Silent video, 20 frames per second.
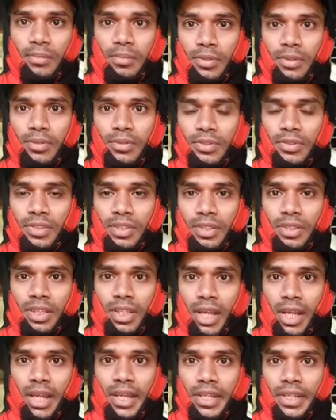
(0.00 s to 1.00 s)
K views
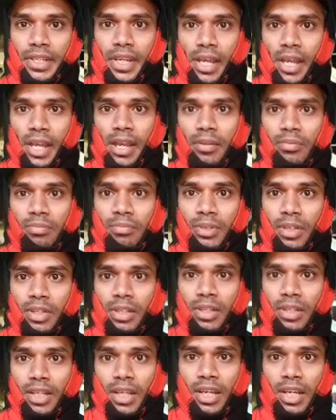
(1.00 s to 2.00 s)
in night time.
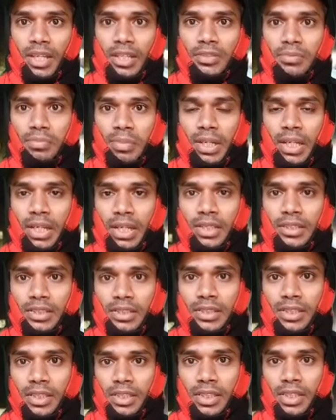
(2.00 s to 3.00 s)
Very nice
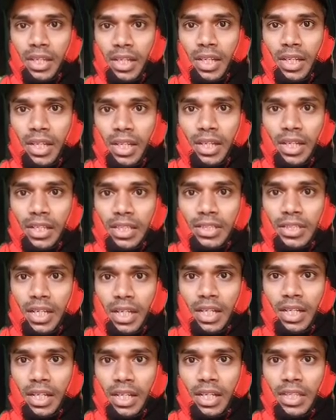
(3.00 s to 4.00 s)
Bekasi,
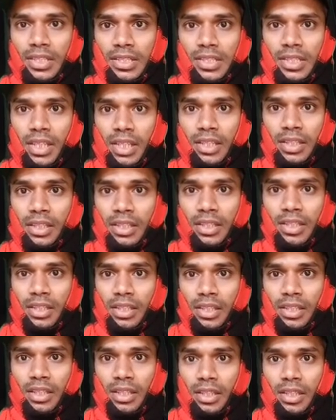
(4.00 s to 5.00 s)
Sangha
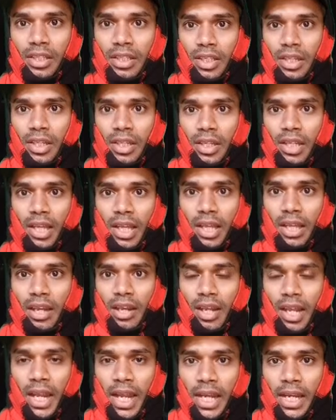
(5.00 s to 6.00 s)
Samti,
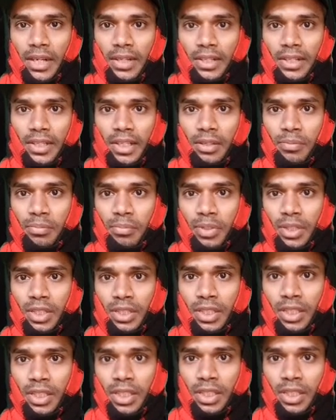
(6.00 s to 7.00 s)
and light and
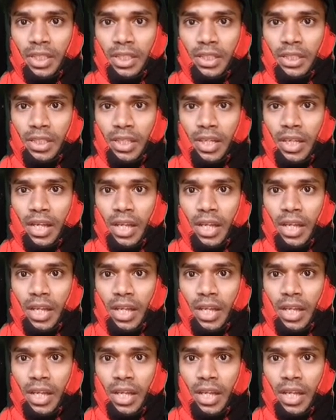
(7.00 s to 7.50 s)
everything.